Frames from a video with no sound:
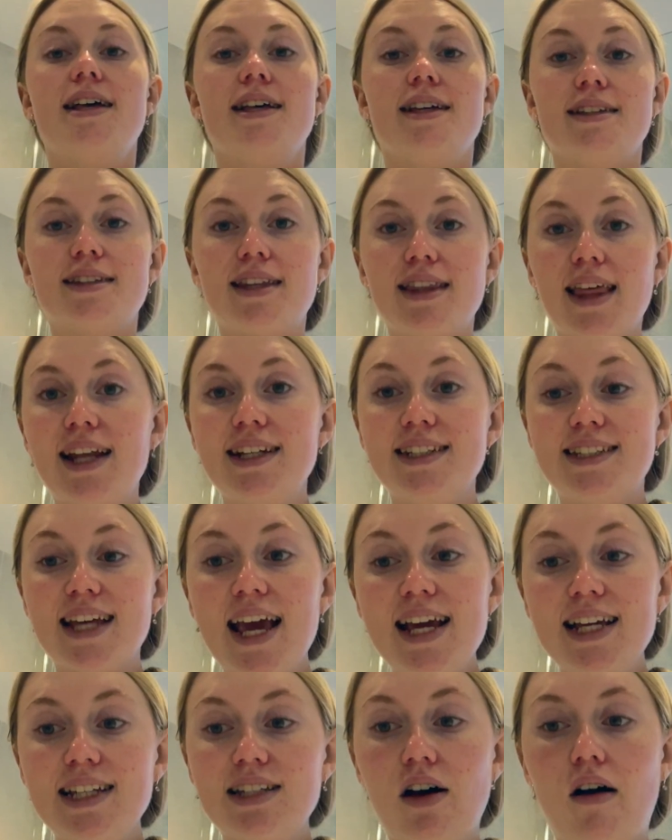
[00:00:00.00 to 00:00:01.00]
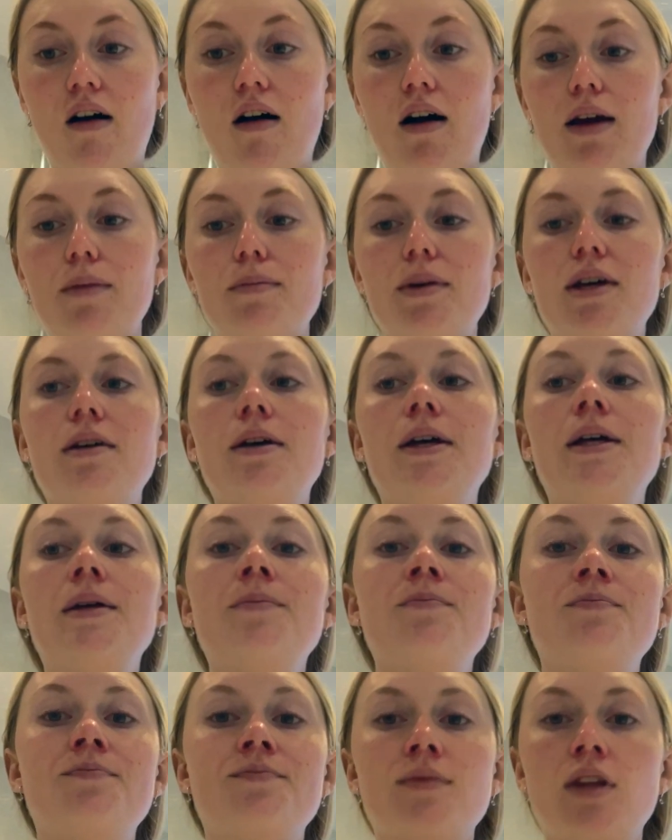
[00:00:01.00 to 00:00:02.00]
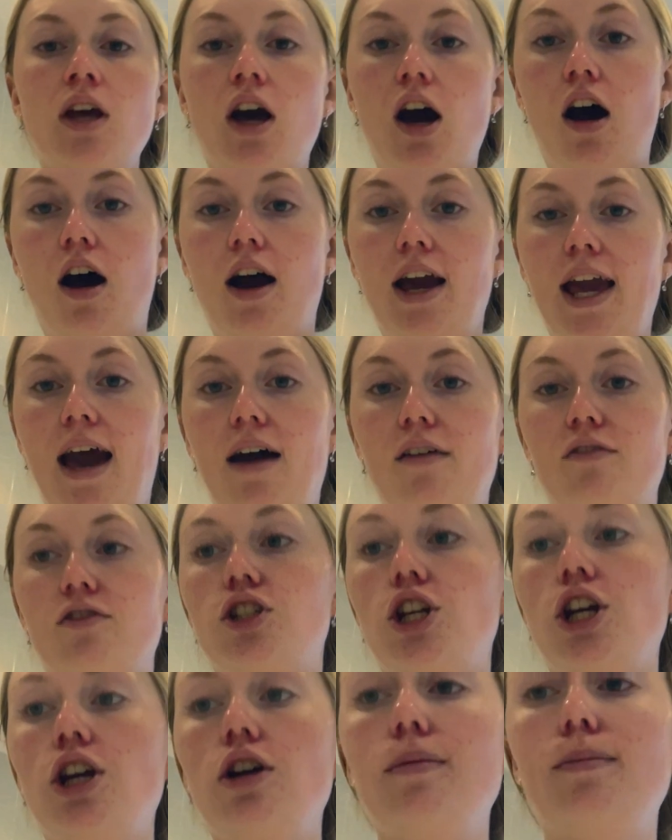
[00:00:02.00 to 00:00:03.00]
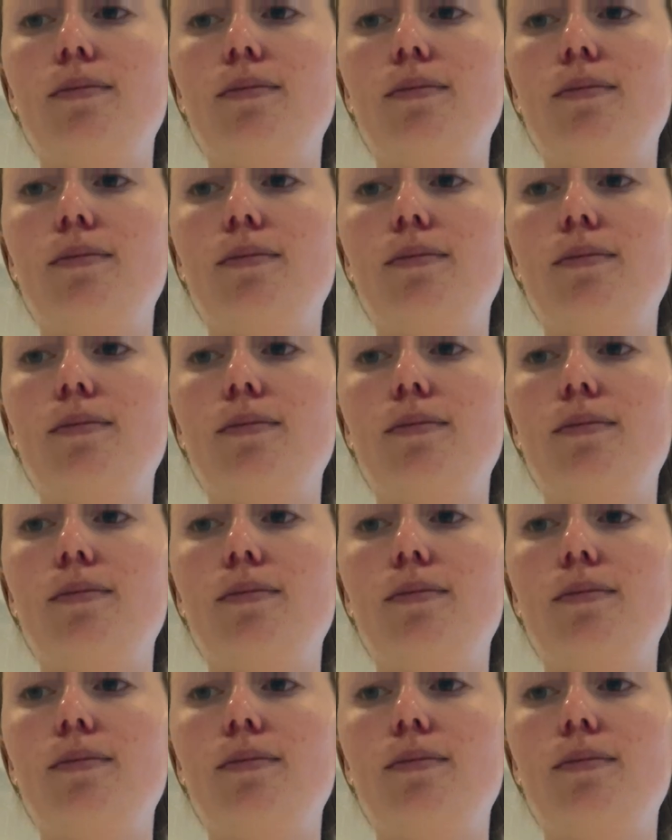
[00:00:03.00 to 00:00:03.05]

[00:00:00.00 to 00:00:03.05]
So then daytime, I have two